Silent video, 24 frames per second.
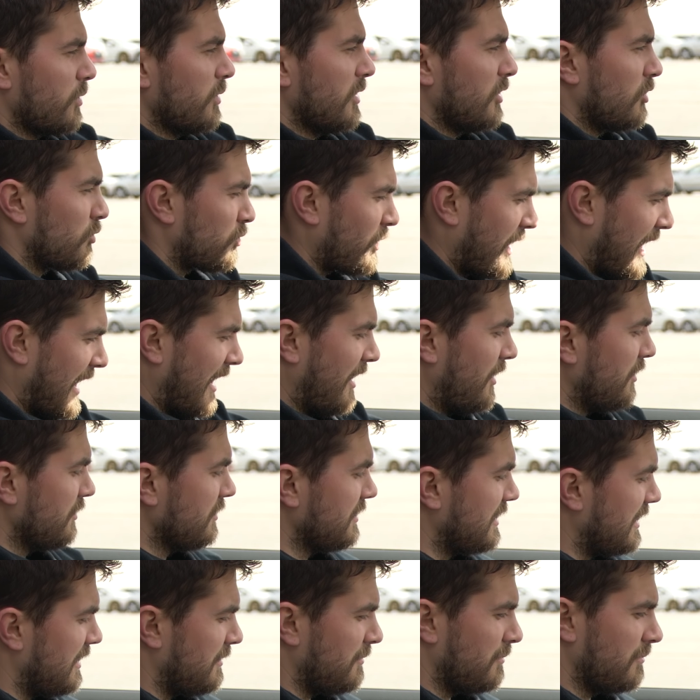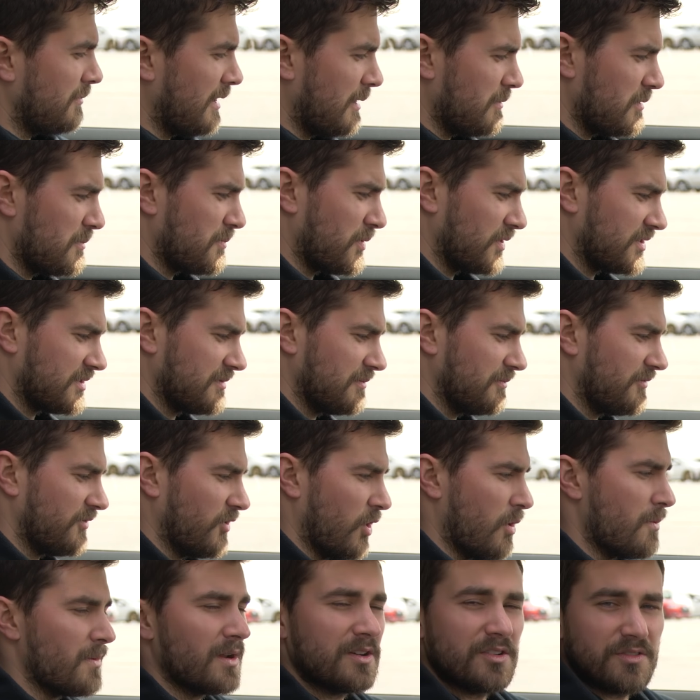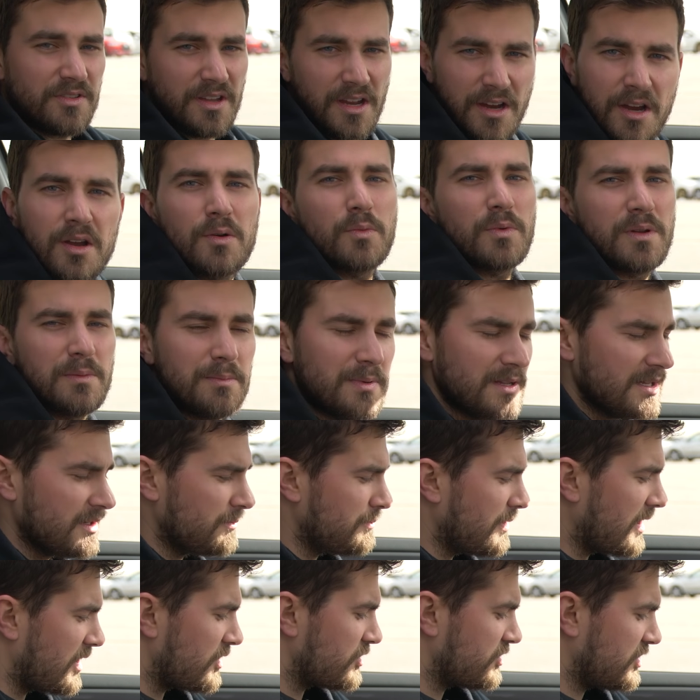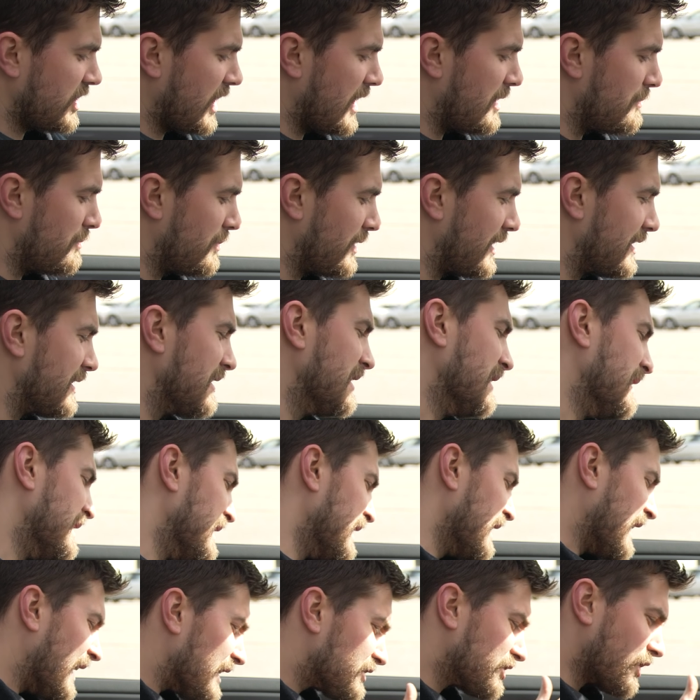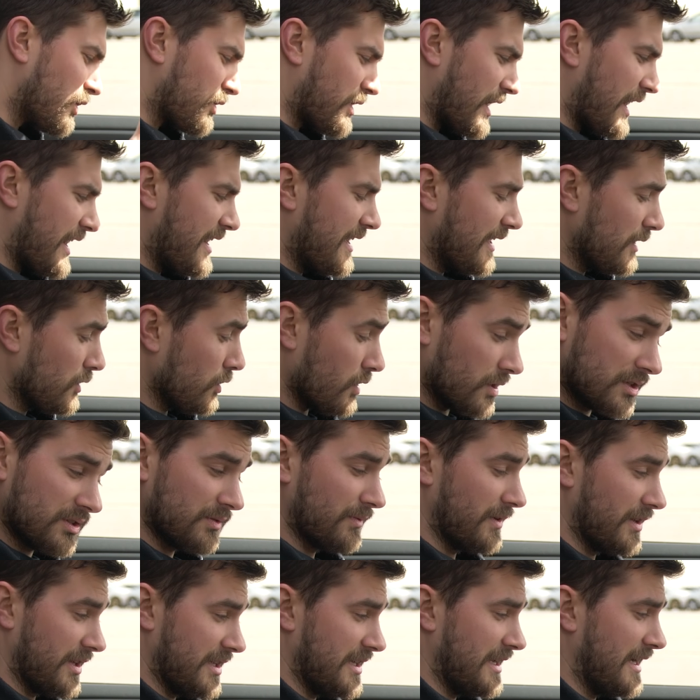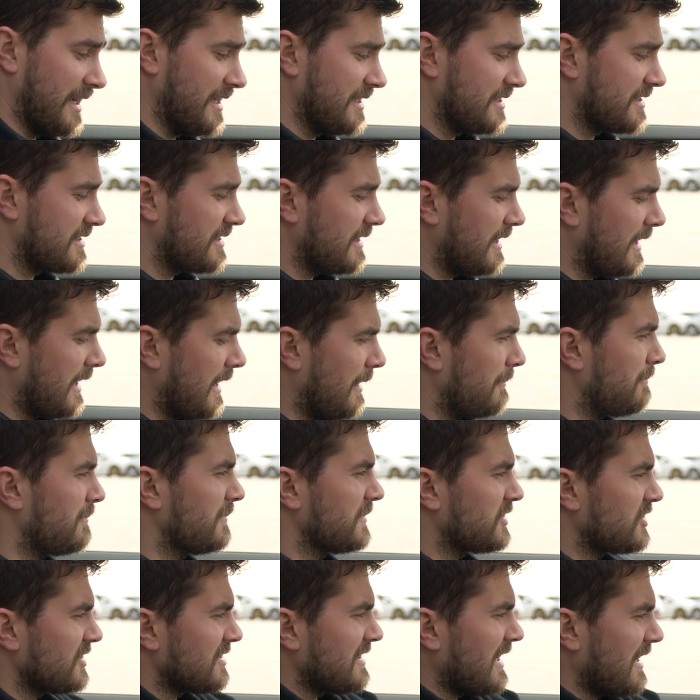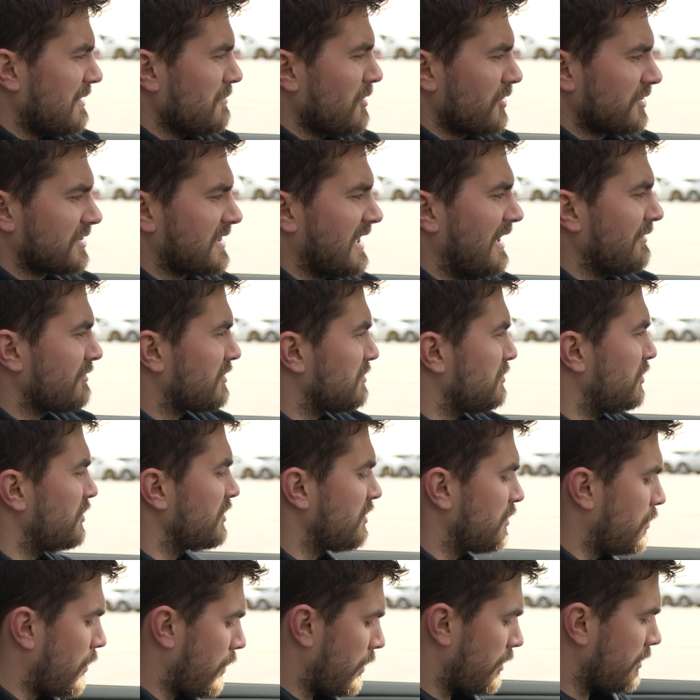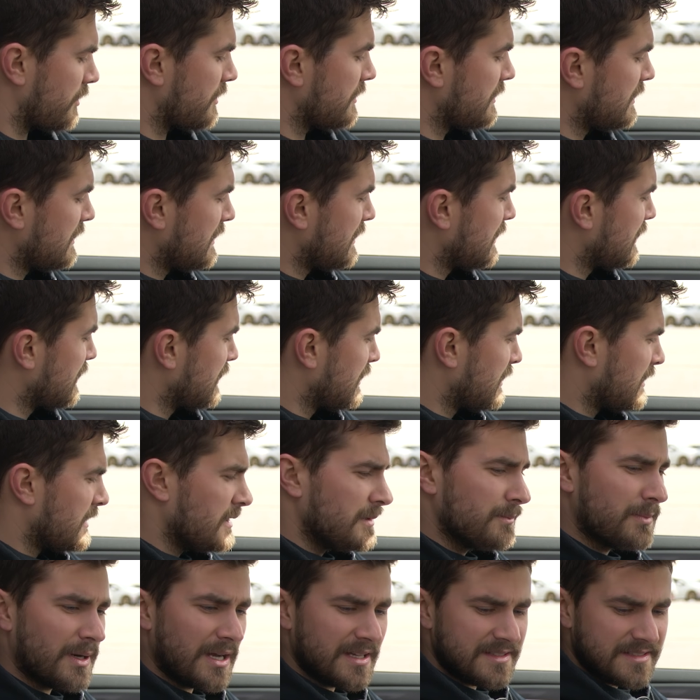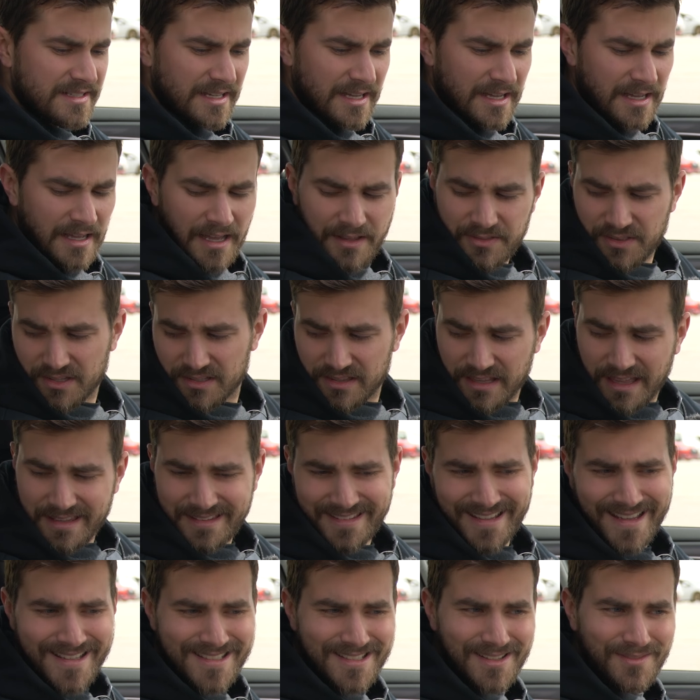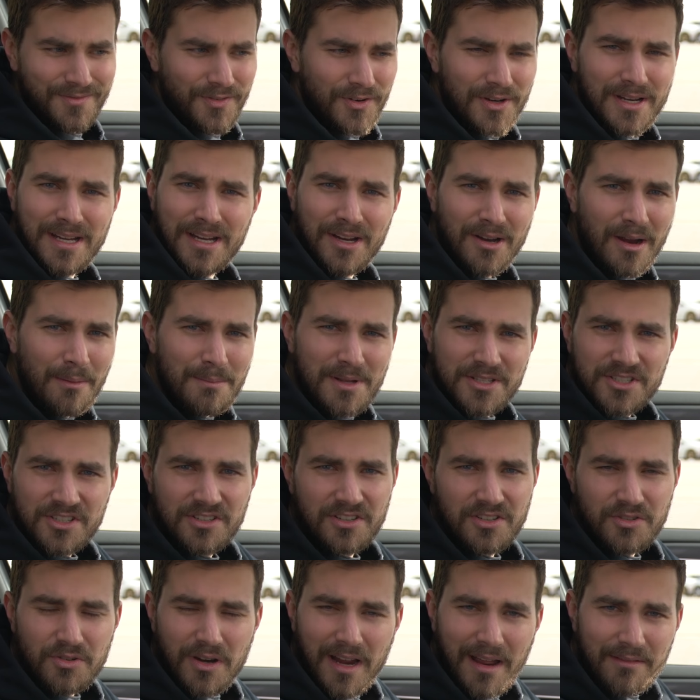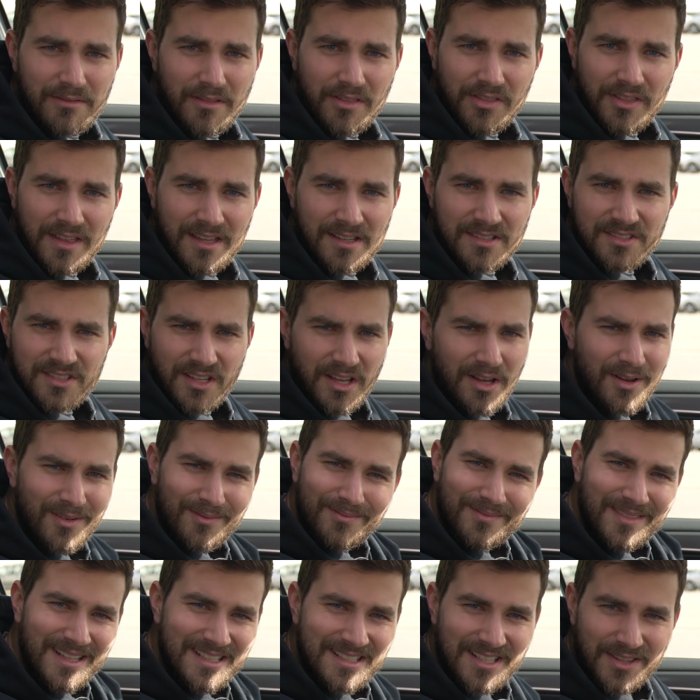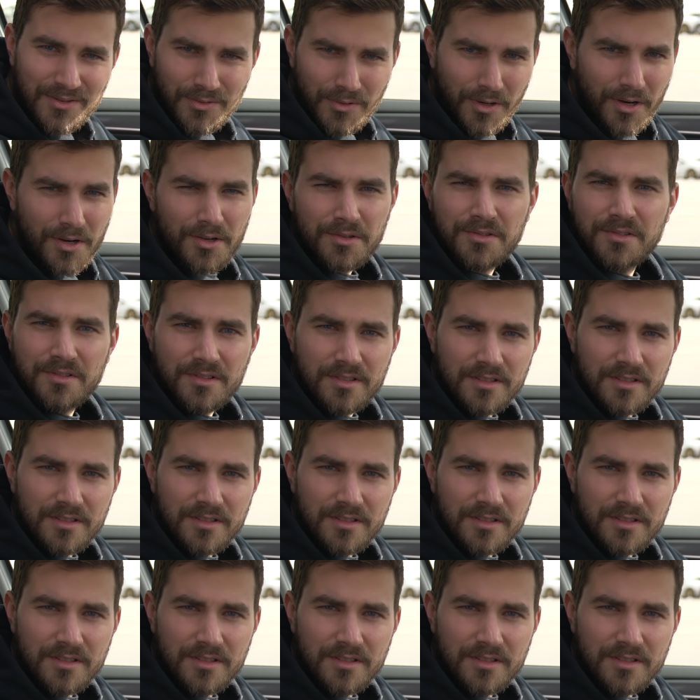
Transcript: wheel round and maybe put some foam under there and we'd be in better shape, but it's okay. It looks really nice. It's just not the most comfortable in the world, but I think that does it for here. I'm itching to drive the thing, so let's hit the road.